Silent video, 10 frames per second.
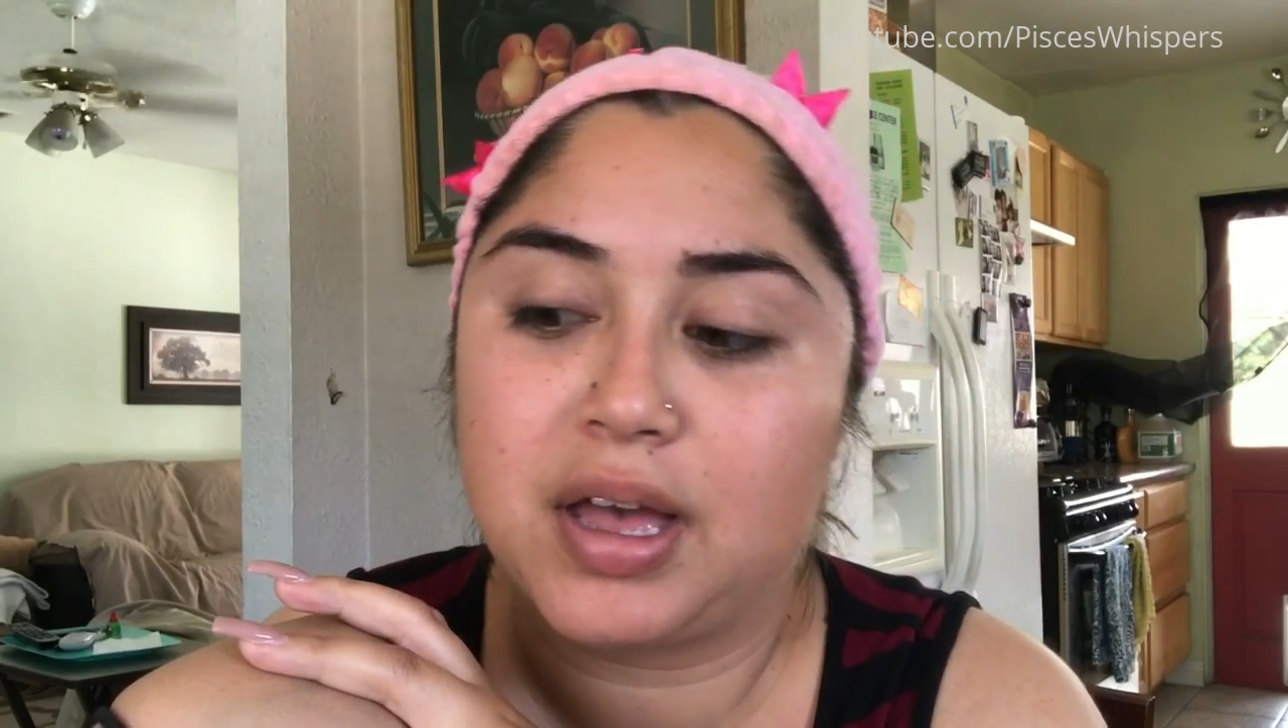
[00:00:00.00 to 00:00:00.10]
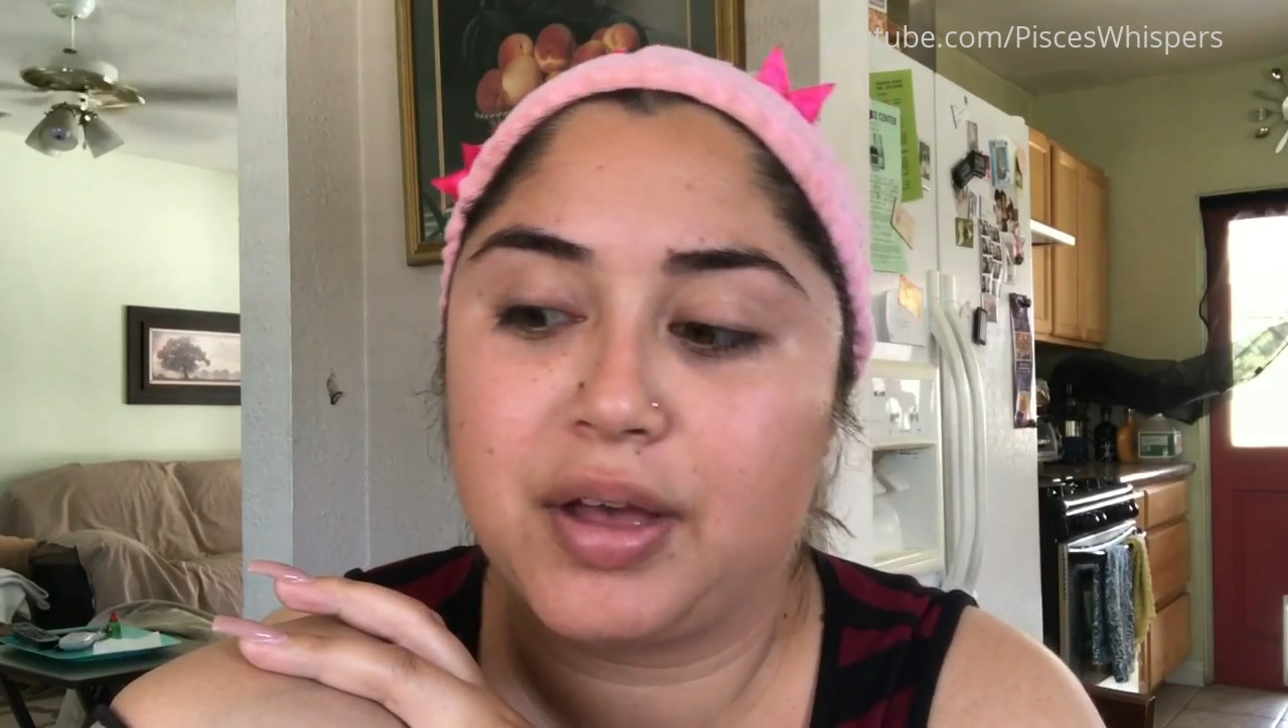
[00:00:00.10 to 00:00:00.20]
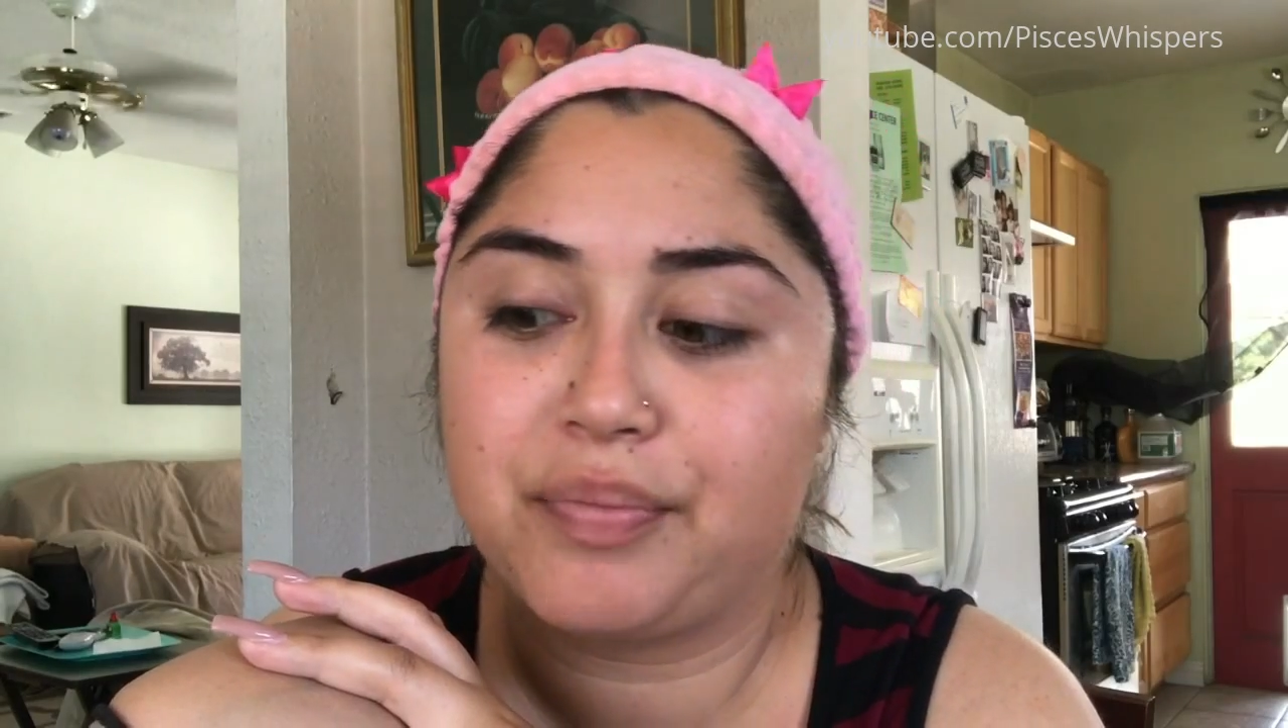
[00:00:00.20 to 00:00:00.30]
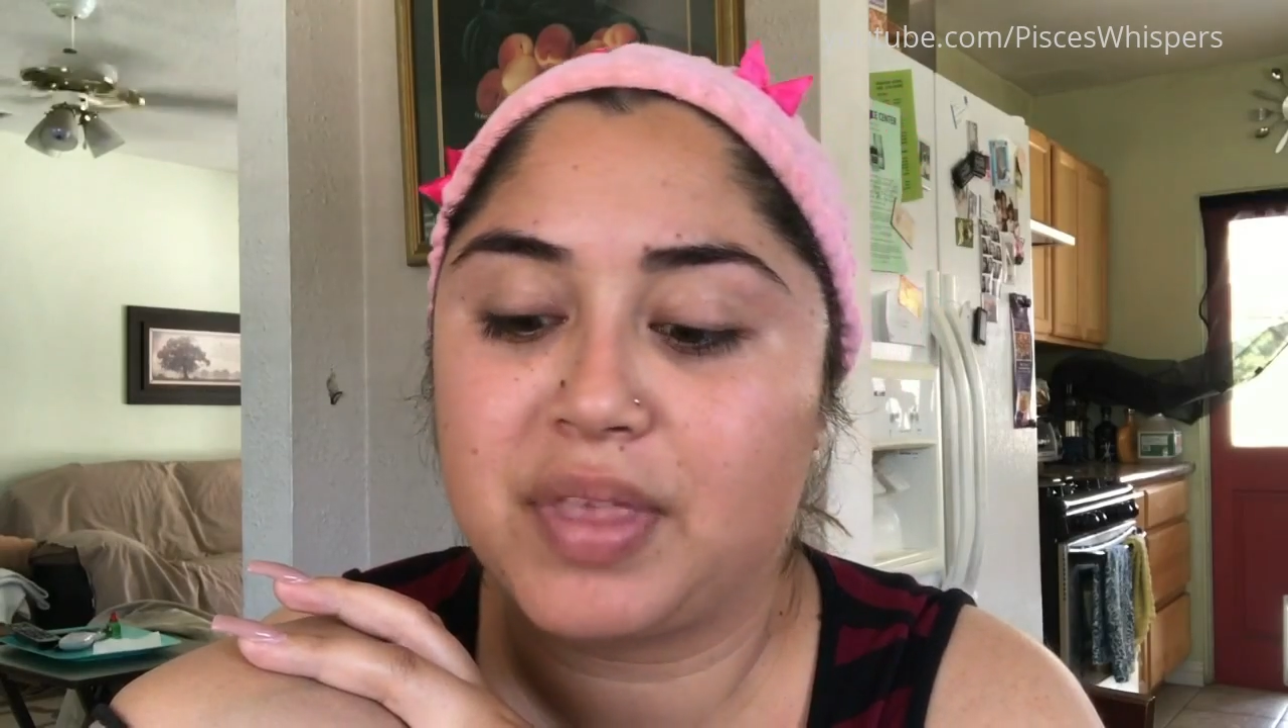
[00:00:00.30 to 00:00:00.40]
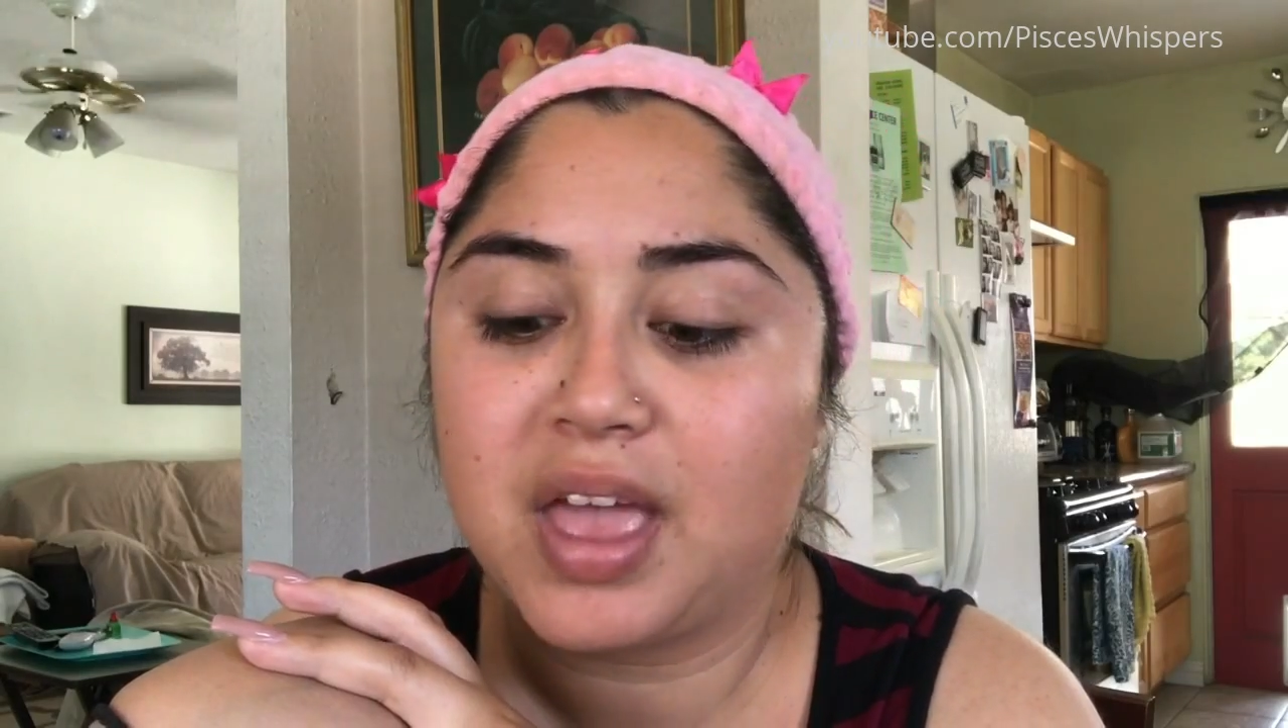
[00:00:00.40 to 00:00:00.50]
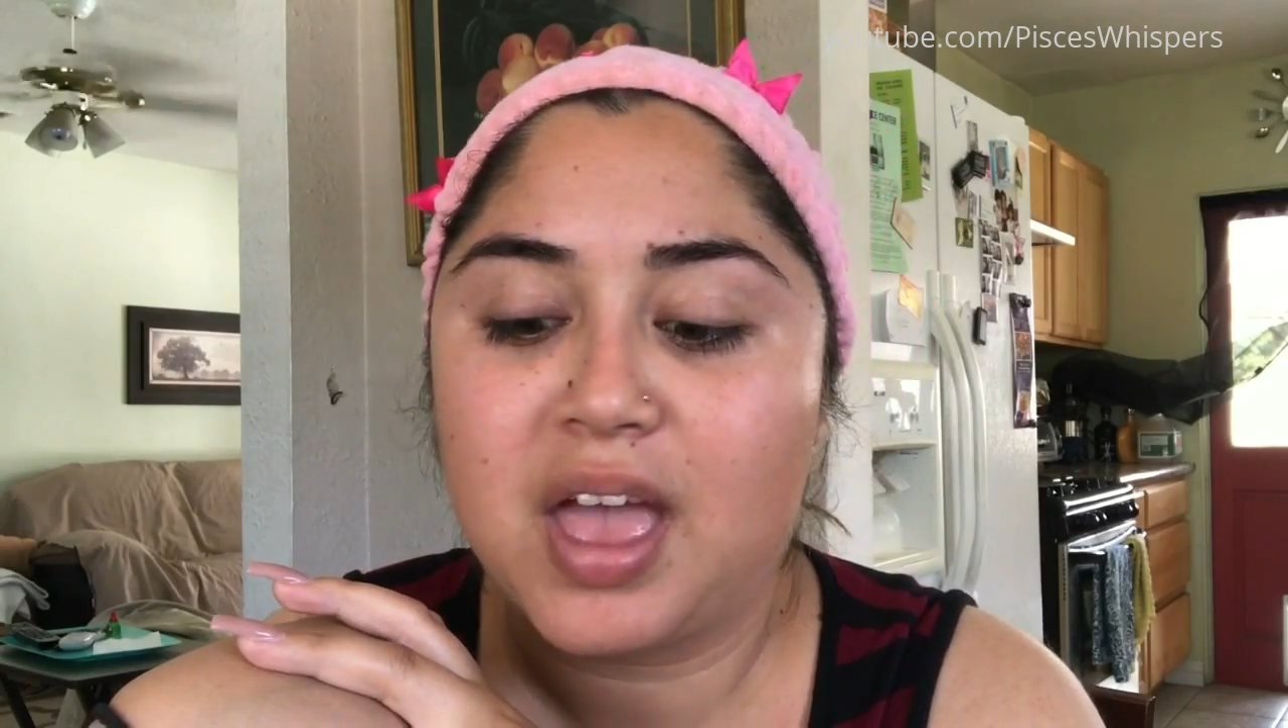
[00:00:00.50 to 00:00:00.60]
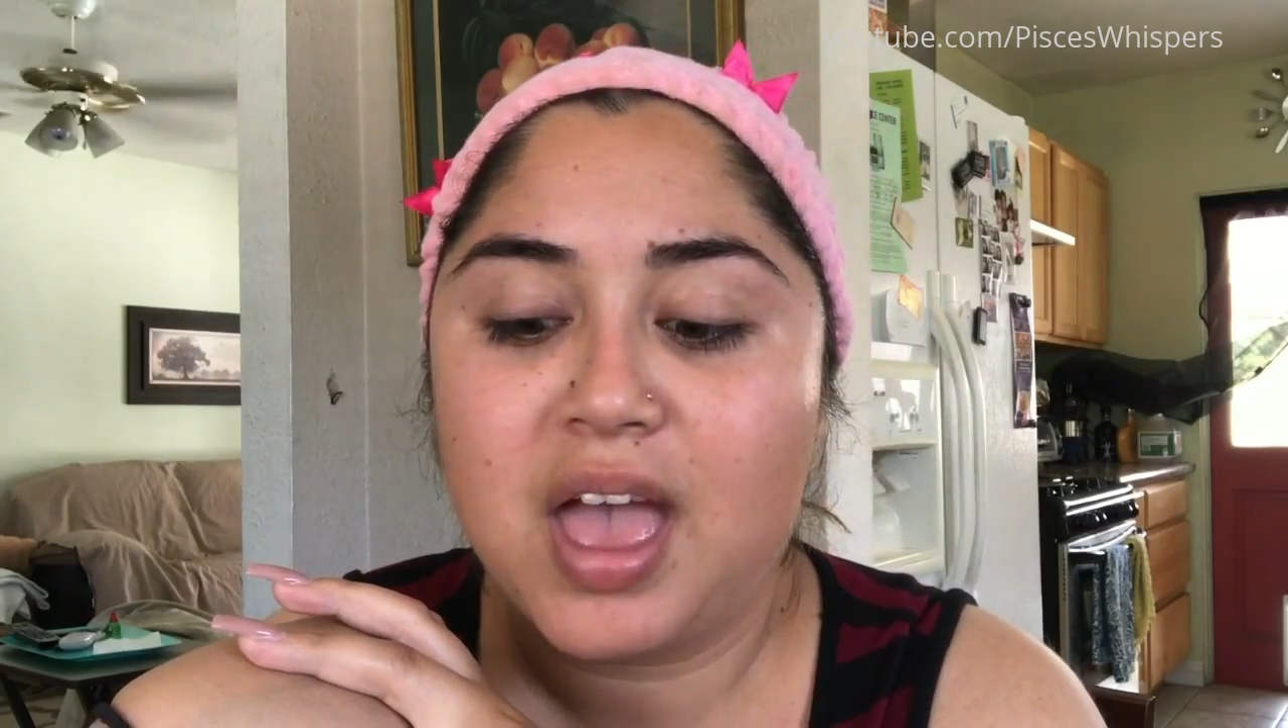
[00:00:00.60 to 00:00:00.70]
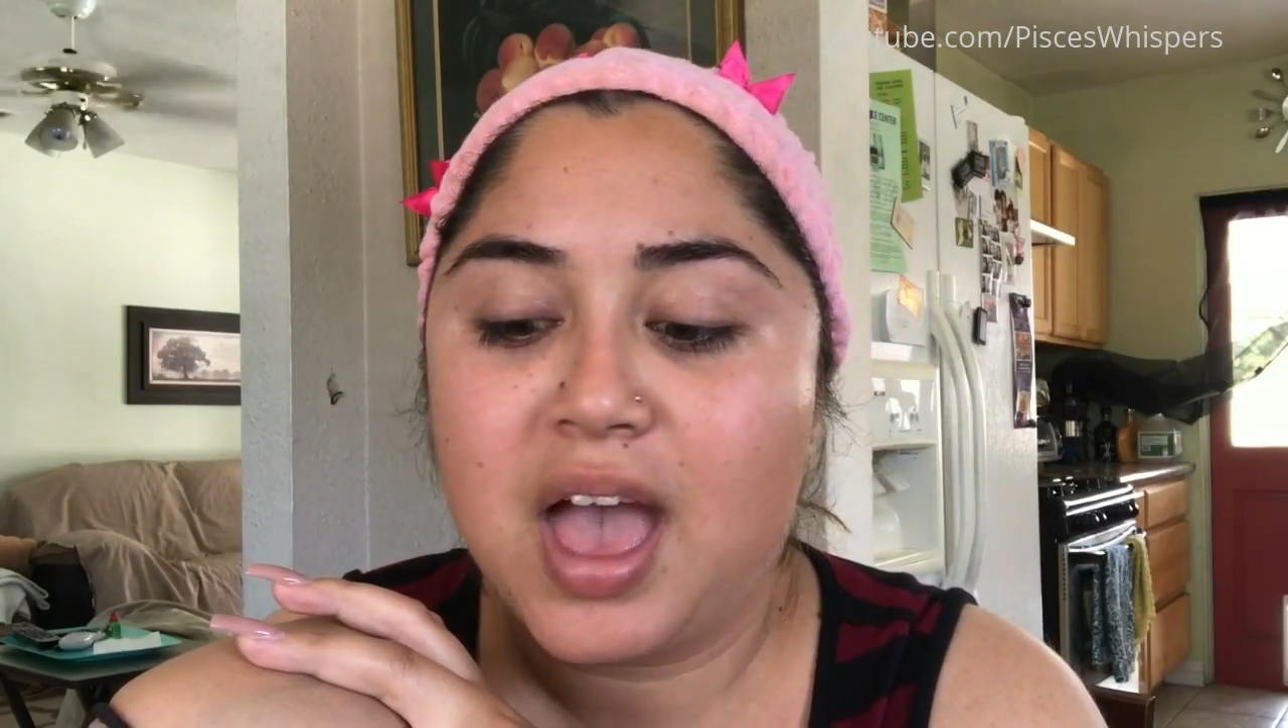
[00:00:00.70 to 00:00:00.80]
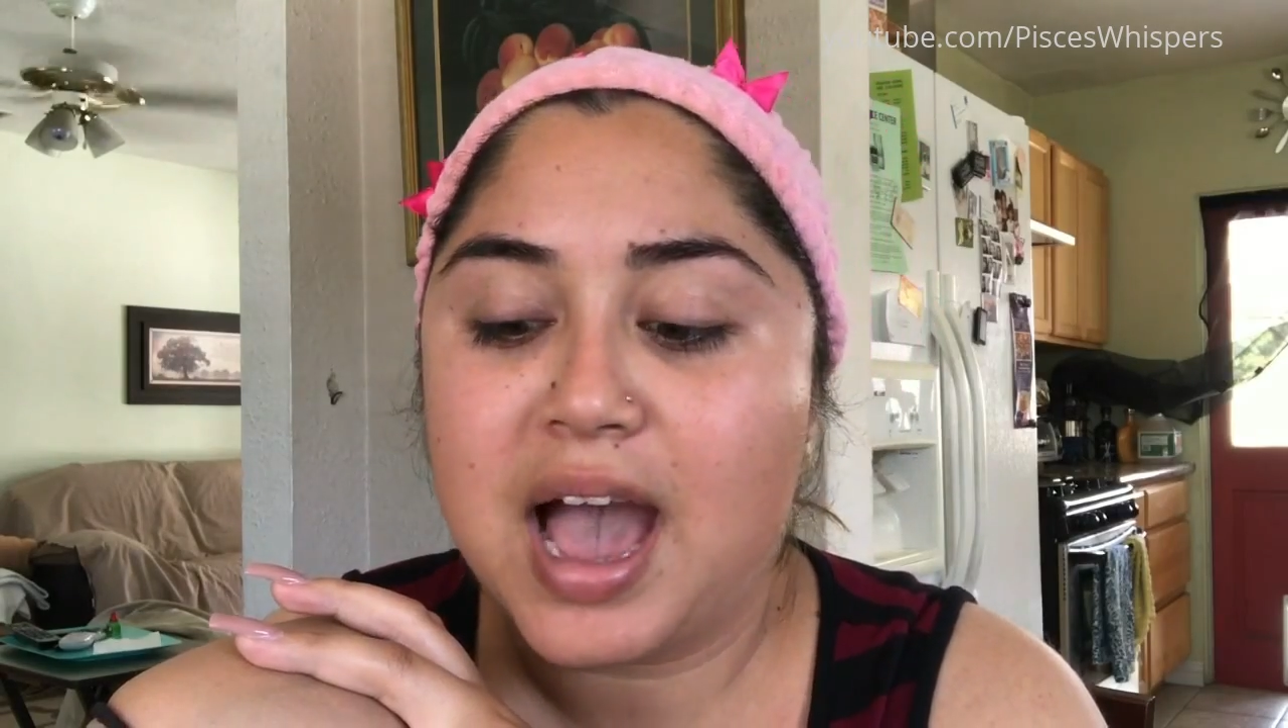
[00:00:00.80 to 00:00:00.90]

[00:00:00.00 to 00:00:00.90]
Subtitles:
unfortunately,